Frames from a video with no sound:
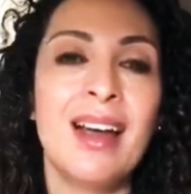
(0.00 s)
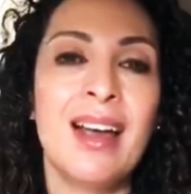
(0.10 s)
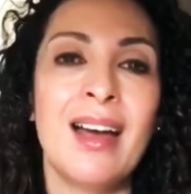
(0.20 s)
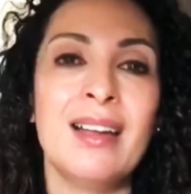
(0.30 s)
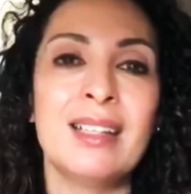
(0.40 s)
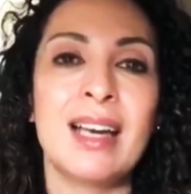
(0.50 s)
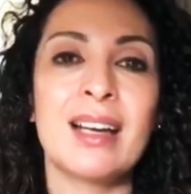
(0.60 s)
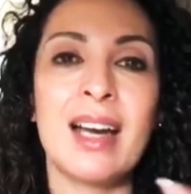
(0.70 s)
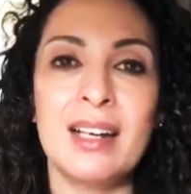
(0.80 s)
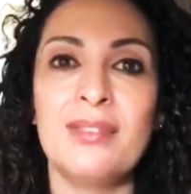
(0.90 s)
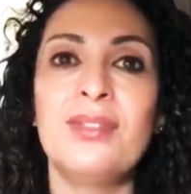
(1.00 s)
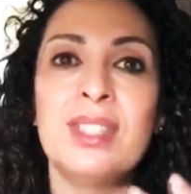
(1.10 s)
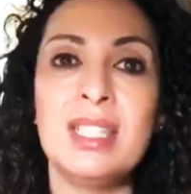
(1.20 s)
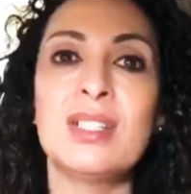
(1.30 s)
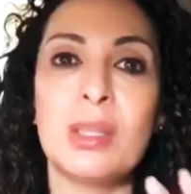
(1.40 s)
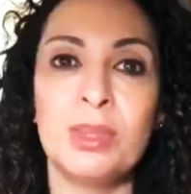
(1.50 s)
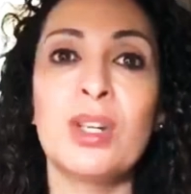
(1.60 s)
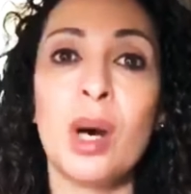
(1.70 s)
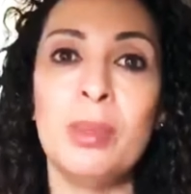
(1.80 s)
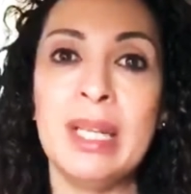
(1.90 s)
and that kind of fizzy, something
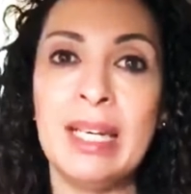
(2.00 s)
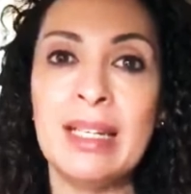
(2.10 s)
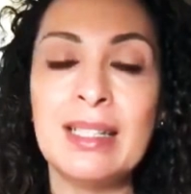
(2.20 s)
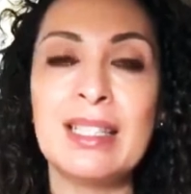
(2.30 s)
carbonated.